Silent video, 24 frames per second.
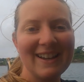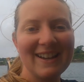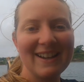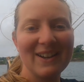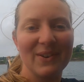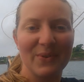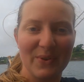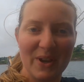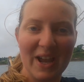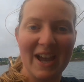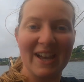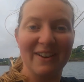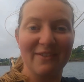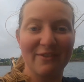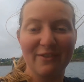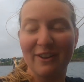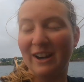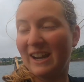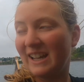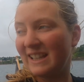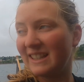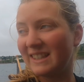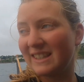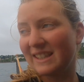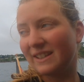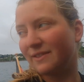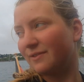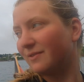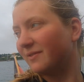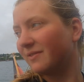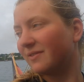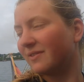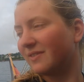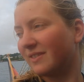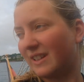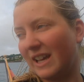We are in France.
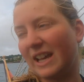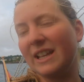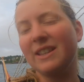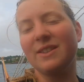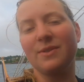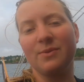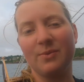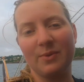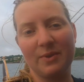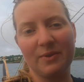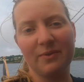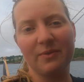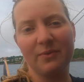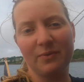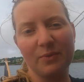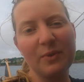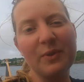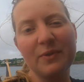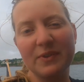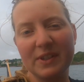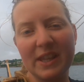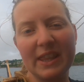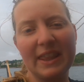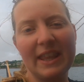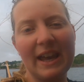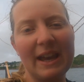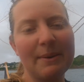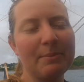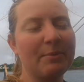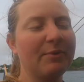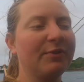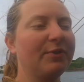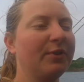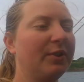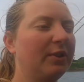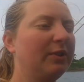We've said that
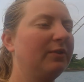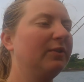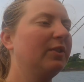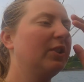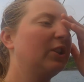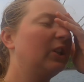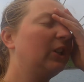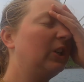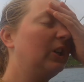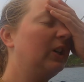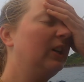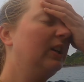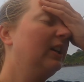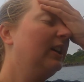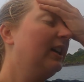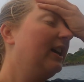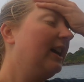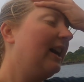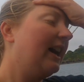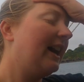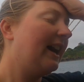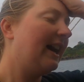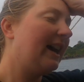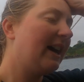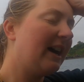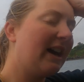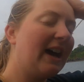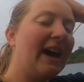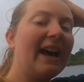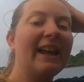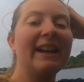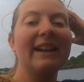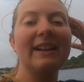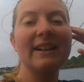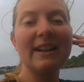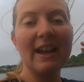before for sure.
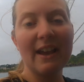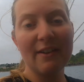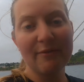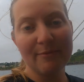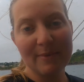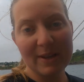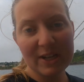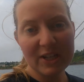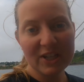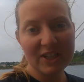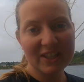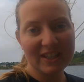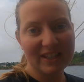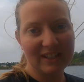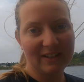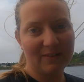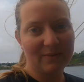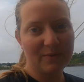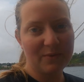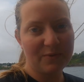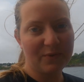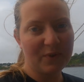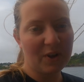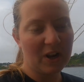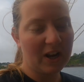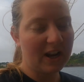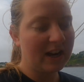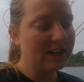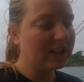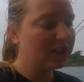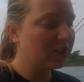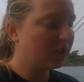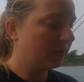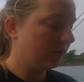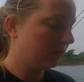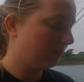And I've mentioned that we've got
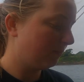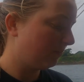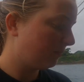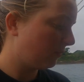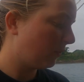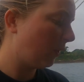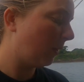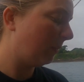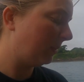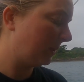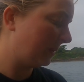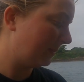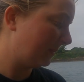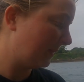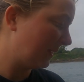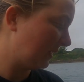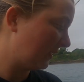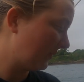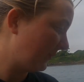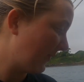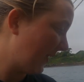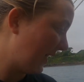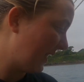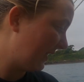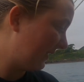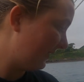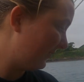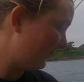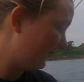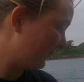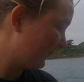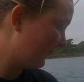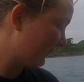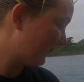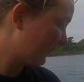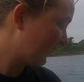engine problems as well.
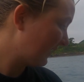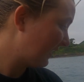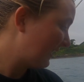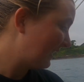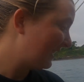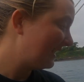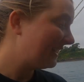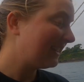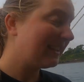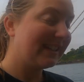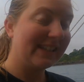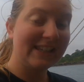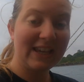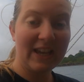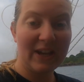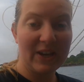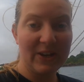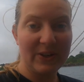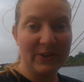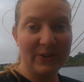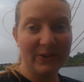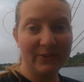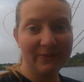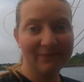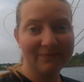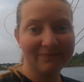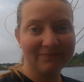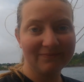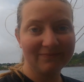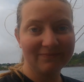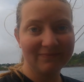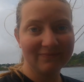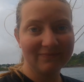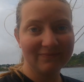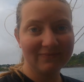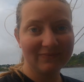So,
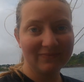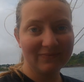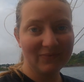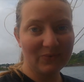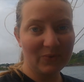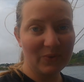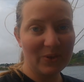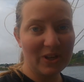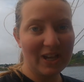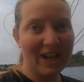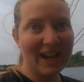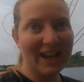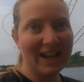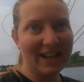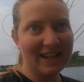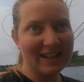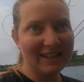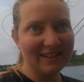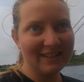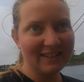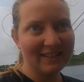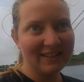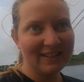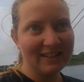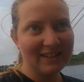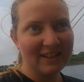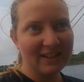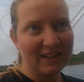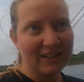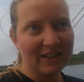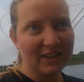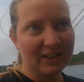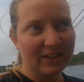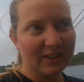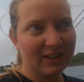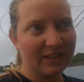we
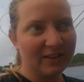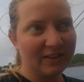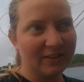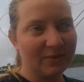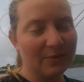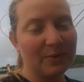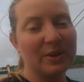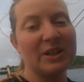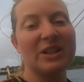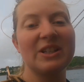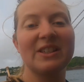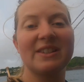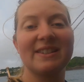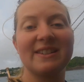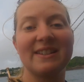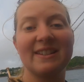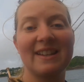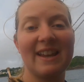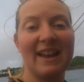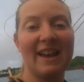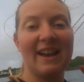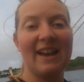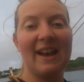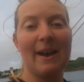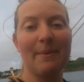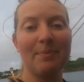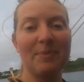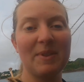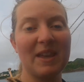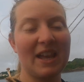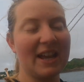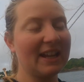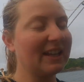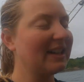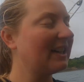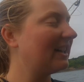just upped the
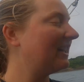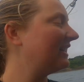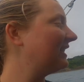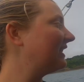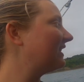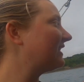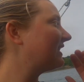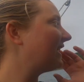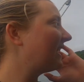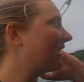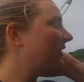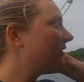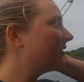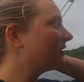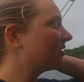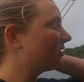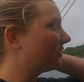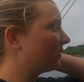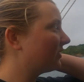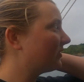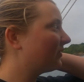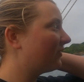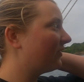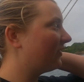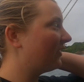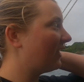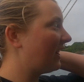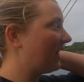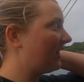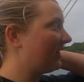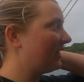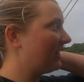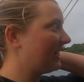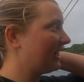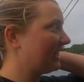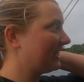anchor under sail, which was
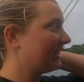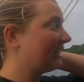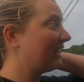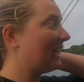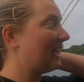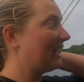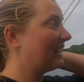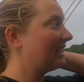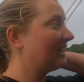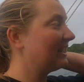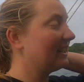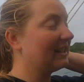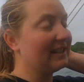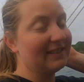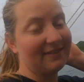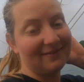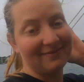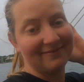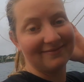very exciting.